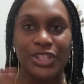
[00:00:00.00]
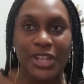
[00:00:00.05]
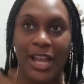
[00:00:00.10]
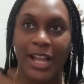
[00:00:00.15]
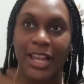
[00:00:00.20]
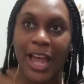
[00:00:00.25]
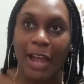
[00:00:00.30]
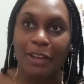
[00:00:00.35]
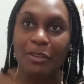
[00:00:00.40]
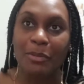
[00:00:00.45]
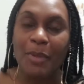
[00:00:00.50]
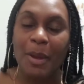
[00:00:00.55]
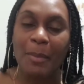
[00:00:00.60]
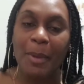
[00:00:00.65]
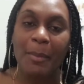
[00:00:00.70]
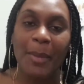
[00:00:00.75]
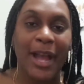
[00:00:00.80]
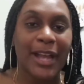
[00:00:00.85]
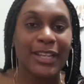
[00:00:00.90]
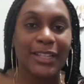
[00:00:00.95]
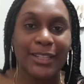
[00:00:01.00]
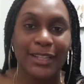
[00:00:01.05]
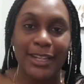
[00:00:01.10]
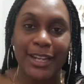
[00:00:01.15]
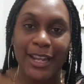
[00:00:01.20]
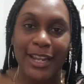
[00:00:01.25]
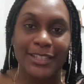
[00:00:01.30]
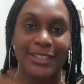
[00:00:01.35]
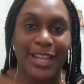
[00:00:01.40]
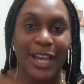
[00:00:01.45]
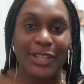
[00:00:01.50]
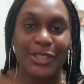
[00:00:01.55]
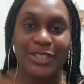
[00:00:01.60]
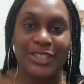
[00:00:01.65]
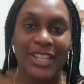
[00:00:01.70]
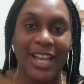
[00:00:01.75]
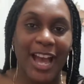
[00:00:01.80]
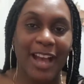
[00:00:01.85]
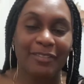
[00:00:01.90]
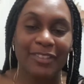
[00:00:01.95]
gel. I remember back in the days, I
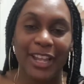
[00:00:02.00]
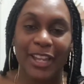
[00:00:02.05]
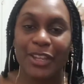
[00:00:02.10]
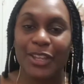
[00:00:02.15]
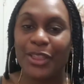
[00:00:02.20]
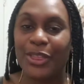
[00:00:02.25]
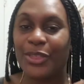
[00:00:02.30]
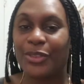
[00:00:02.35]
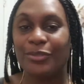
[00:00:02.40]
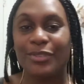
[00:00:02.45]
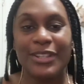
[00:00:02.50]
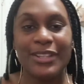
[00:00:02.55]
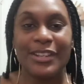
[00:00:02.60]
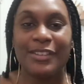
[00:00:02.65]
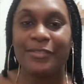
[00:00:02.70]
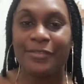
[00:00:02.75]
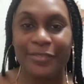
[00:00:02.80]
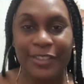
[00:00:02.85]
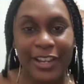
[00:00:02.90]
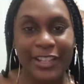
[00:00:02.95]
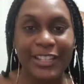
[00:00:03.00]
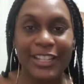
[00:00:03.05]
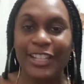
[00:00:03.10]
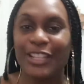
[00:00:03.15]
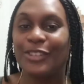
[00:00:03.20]
used to have like three different